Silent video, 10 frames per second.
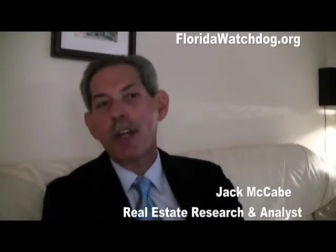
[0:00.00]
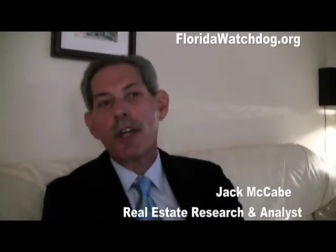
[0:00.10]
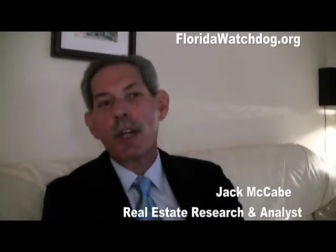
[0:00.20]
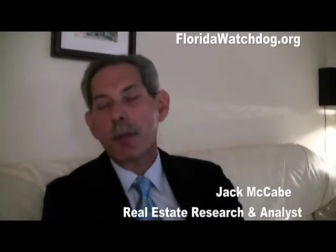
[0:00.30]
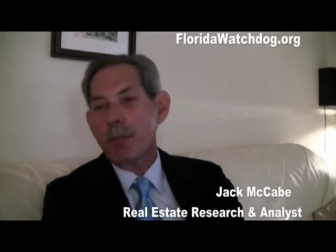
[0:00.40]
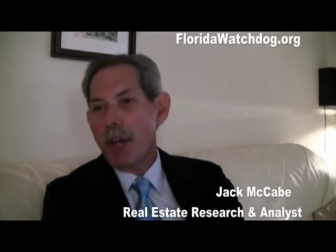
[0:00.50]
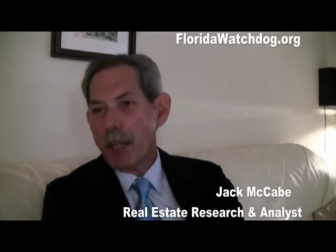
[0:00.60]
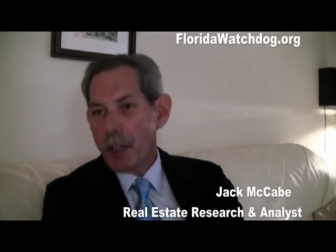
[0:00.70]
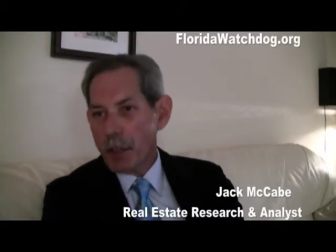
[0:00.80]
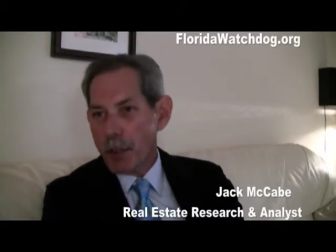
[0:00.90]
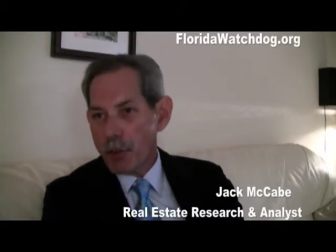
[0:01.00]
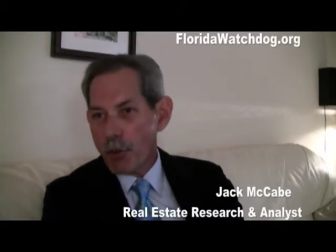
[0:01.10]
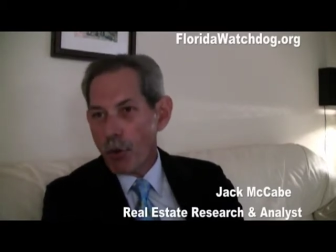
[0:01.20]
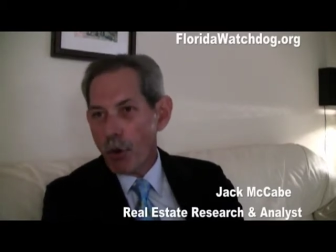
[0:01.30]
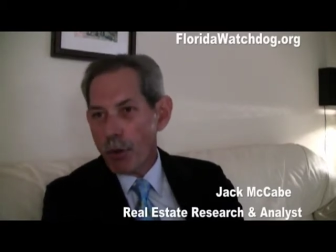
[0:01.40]
that have taken
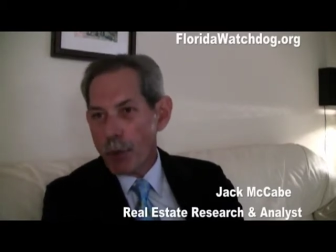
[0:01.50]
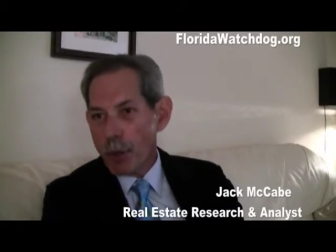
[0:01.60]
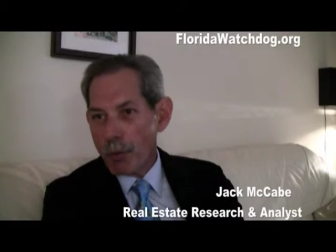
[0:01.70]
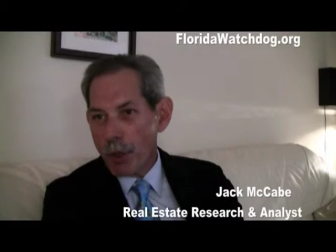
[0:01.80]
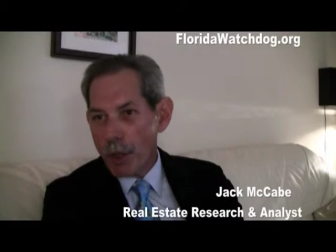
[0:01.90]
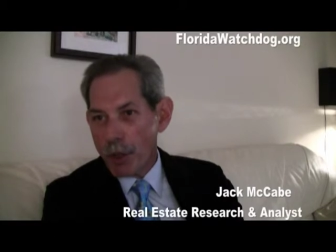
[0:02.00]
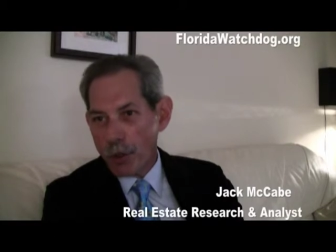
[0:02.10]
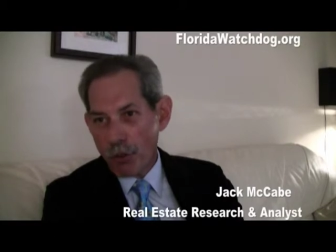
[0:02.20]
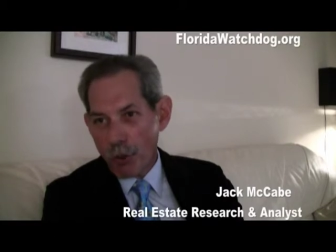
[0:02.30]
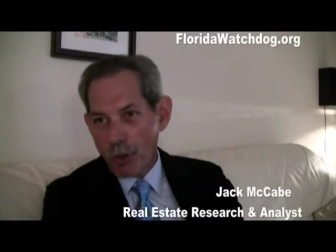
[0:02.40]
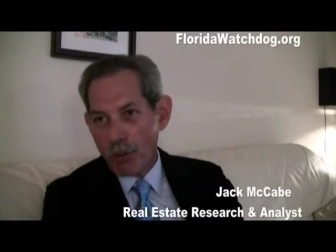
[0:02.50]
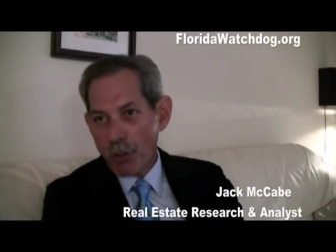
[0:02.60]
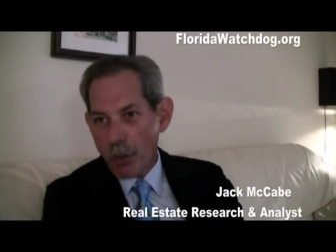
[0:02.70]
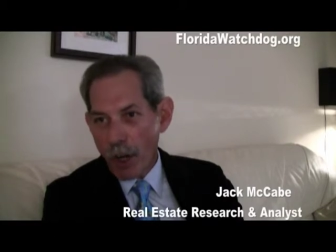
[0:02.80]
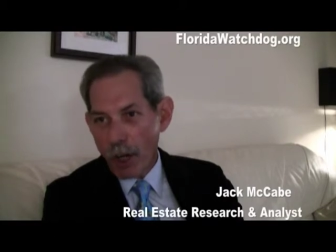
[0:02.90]
control of different industries at
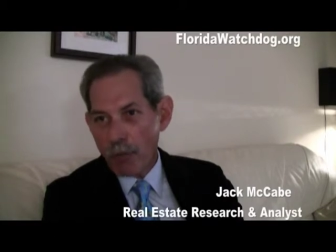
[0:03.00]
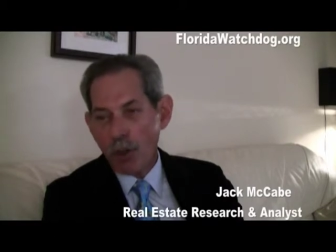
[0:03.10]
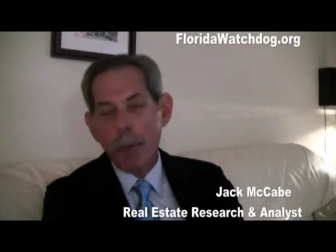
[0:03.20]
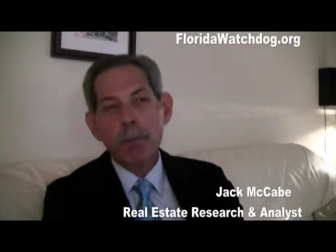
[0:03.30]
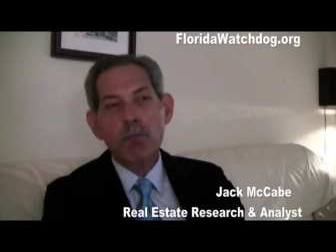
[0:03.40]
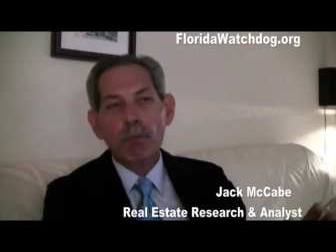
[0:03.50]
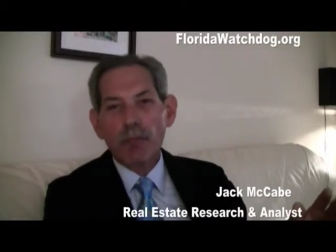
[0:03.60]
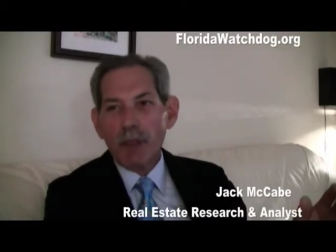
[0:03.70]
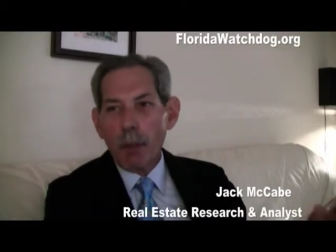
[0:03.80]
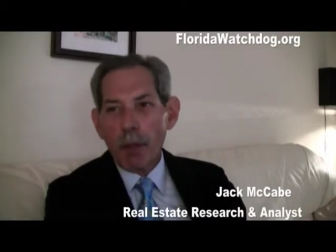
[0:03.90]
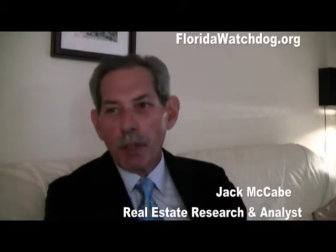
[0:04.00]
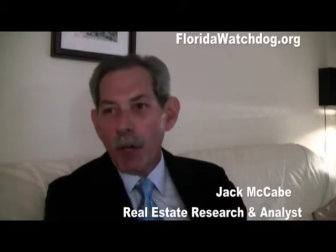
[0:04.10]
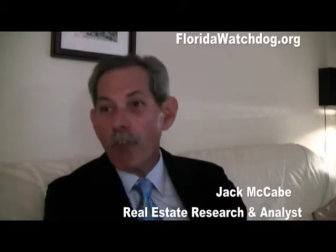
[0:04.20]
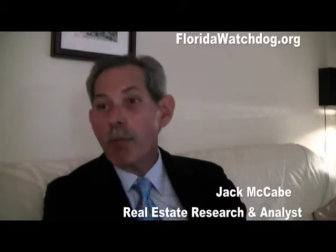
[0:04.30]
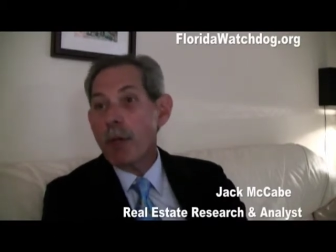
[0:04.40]
times. But the
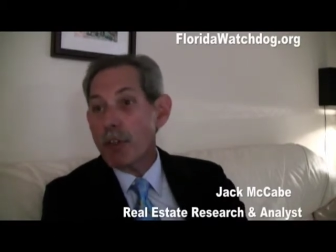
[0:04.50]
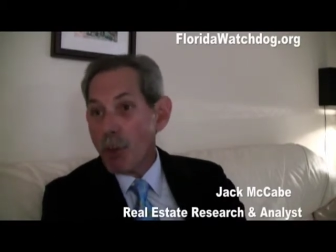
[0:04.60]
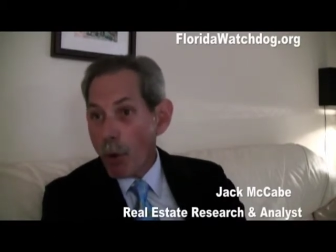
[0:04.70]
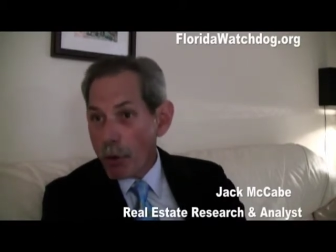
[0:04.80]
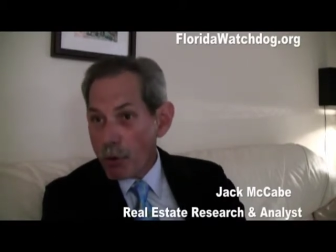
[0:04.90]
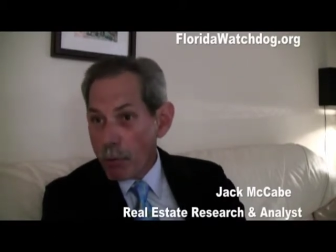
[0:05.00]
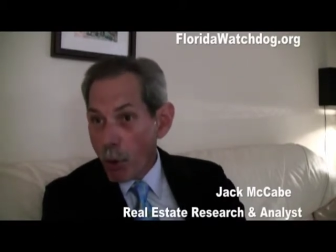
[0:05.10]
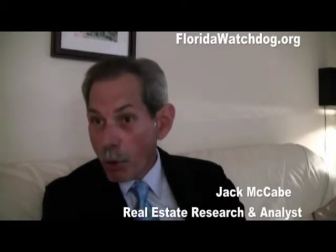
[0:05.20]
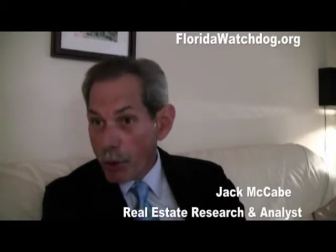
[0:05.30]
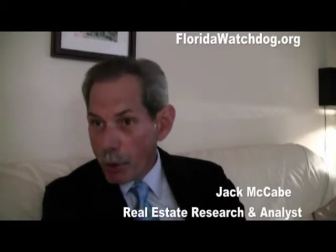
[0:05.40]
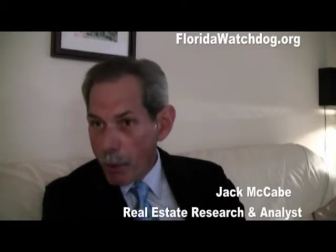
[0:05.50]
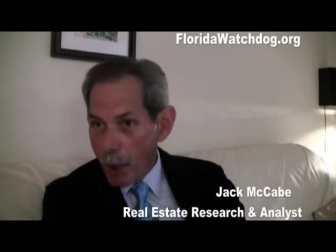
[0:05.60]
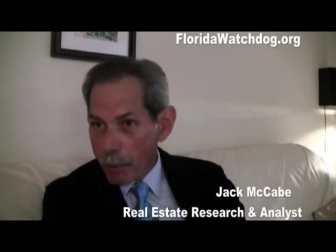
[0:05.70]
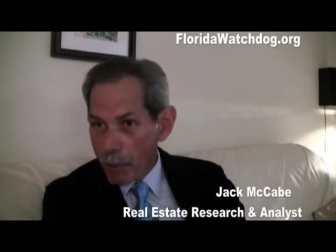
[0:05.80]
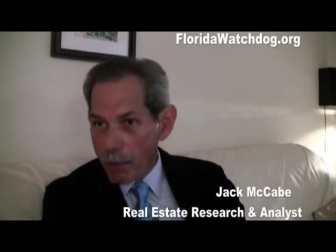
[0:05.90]
government has always broken them
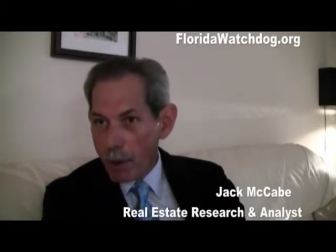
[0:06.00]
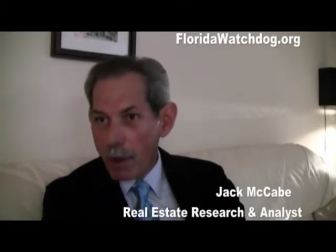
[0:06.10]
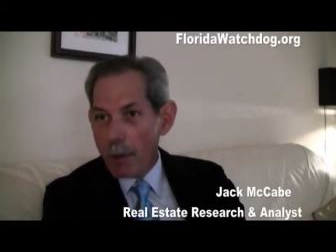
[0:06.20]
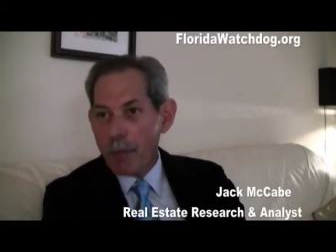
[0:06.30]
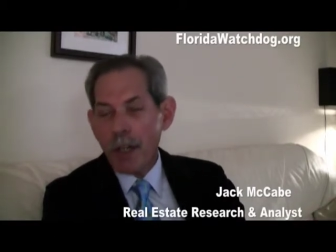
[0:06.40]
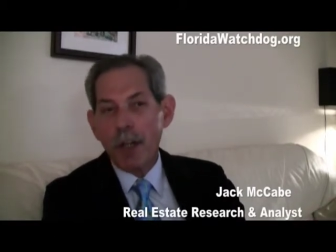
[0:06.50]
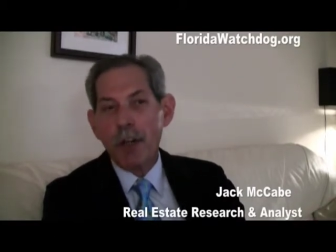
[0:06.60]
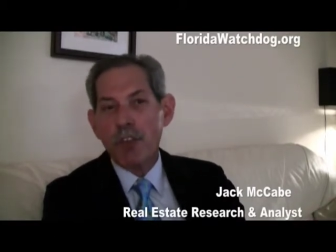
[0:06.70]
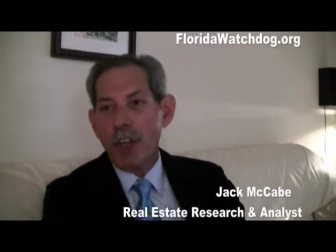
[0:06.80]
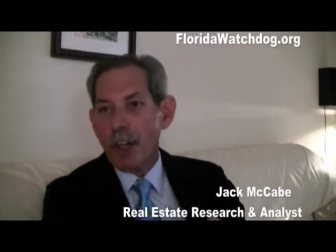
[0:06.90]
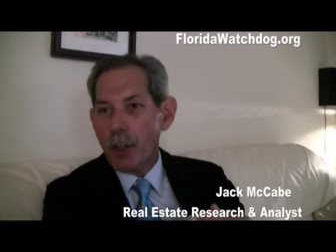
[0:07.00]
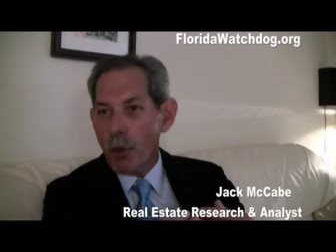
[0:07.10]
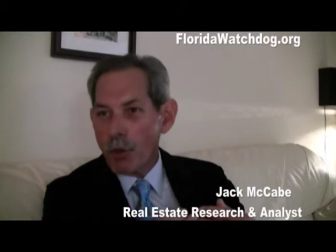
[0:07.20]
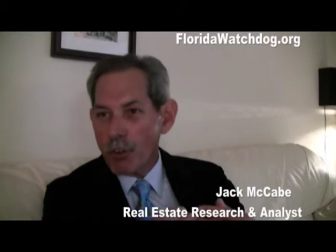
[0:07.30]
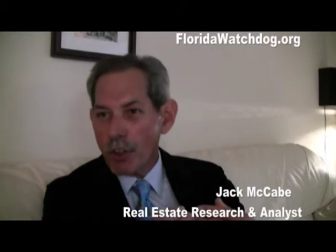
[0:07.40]
up because that
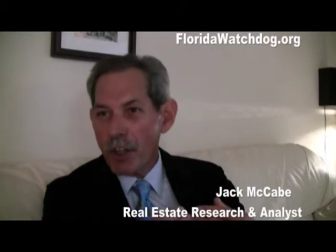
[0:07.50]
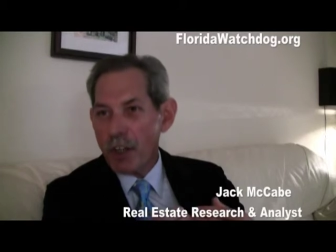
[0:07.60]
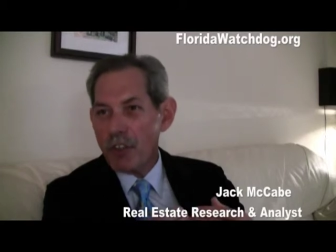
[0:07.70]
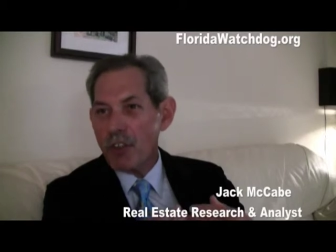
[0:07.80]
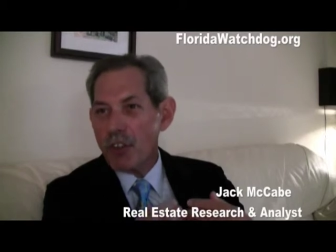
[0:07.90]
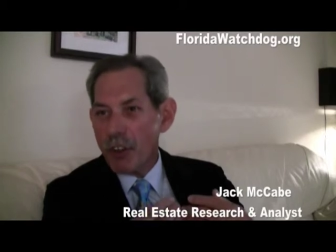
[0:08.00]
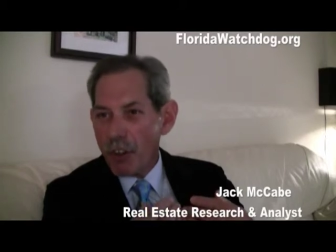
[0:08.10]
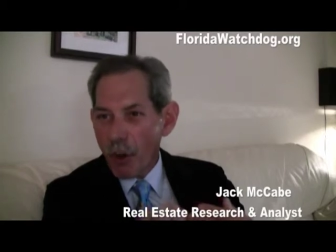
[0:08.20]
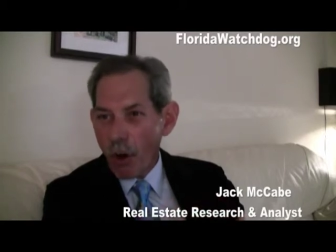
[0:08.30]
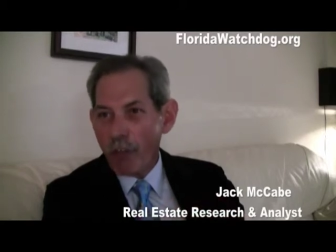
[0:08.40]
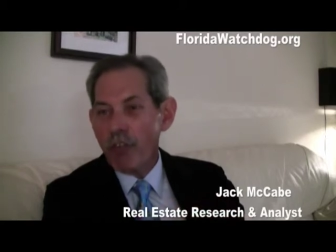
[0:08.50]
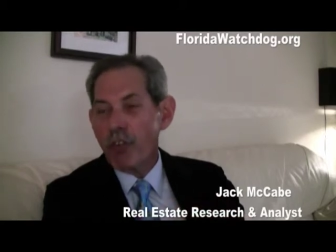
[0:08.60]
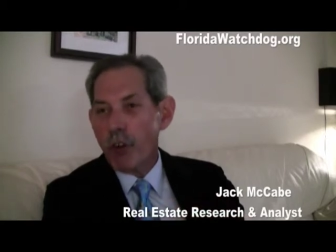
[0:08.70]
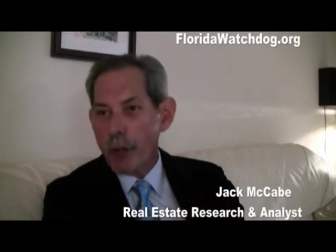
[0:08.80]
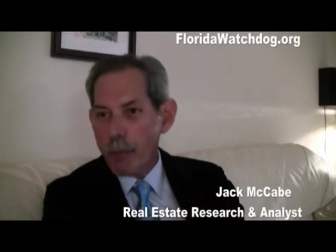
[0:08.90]
goes against our
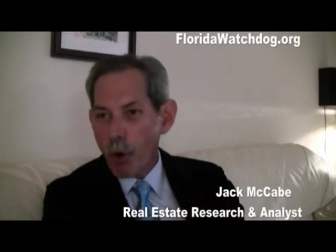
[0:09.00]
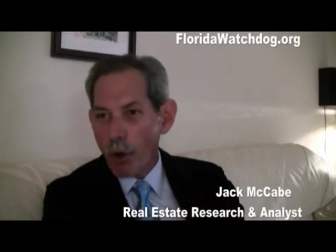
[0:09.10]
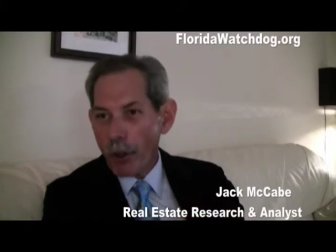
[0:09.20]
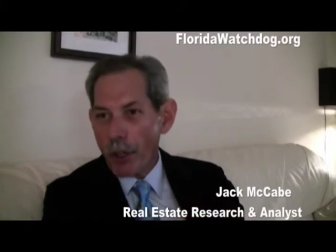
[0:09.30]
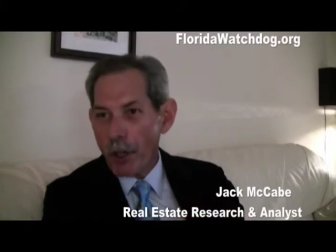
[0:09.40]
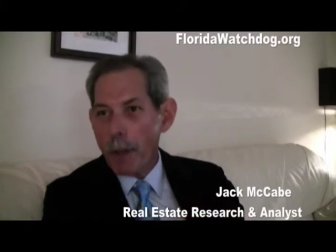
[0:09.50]
free market